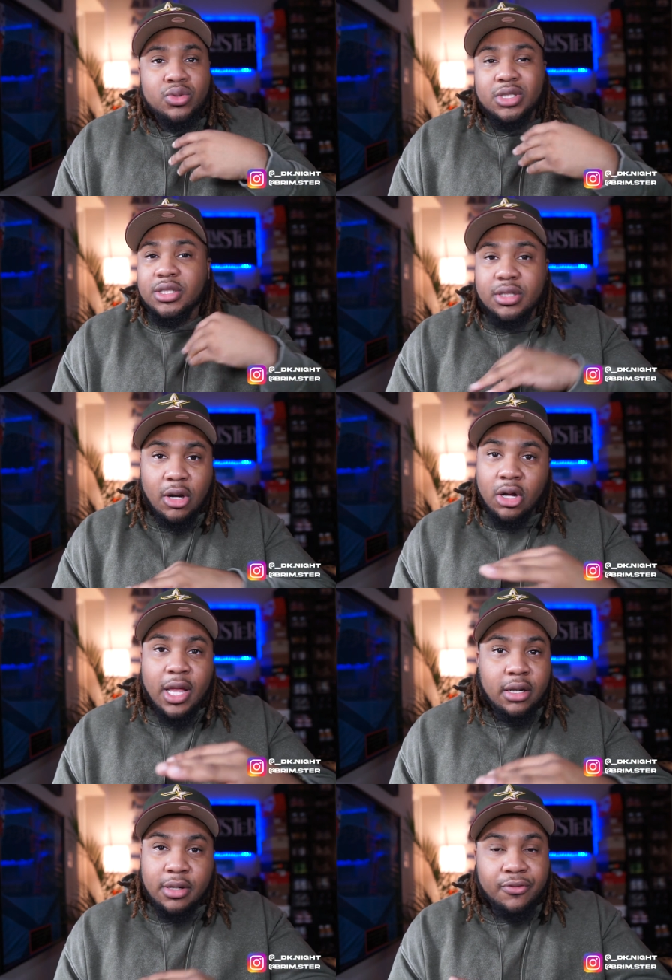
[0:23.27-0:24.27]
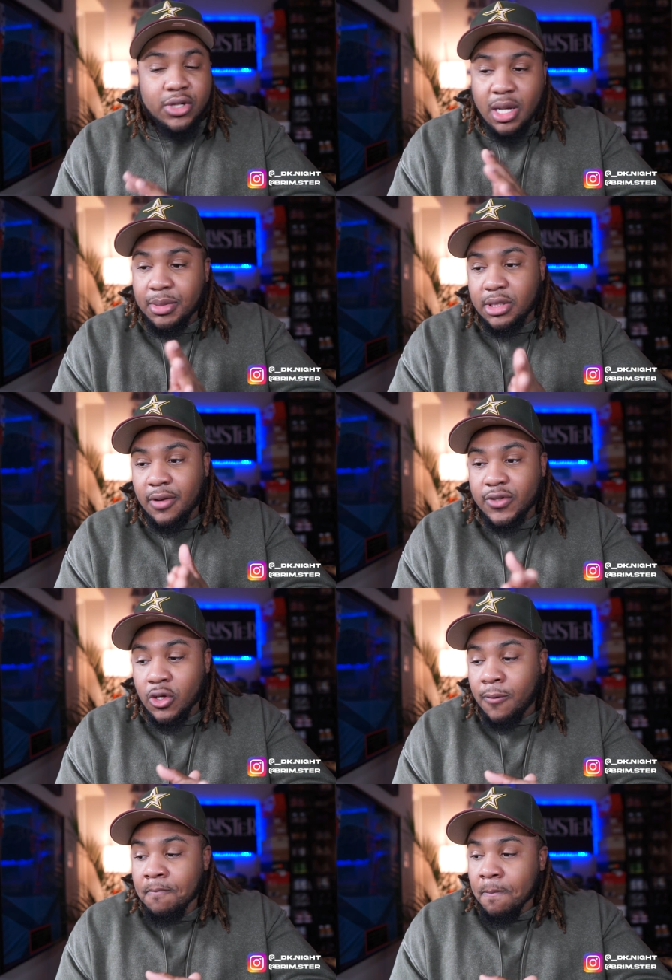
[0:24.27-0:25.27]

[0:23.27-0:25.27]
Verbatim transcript: just all that different type of stuff. So,